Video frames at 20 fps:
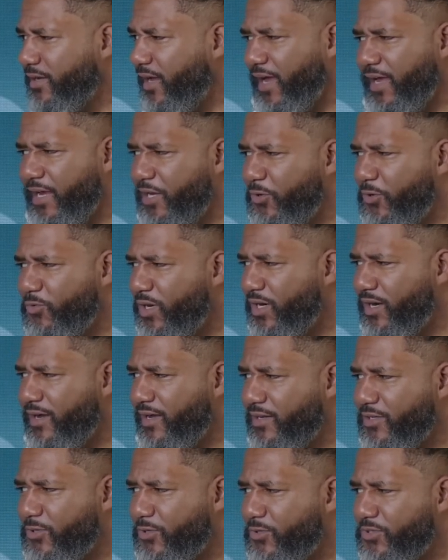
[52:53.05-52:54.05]
Mm-hmm. I ain't know what
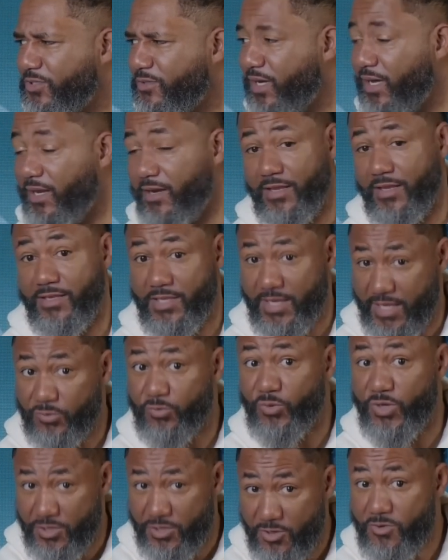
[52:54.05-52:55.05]
God told somebody. Yes,
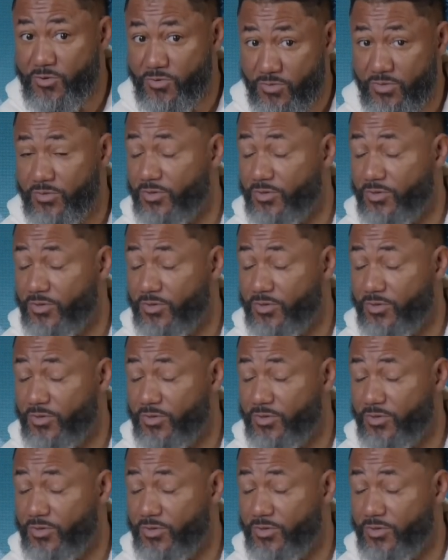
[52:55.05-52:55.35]
we do.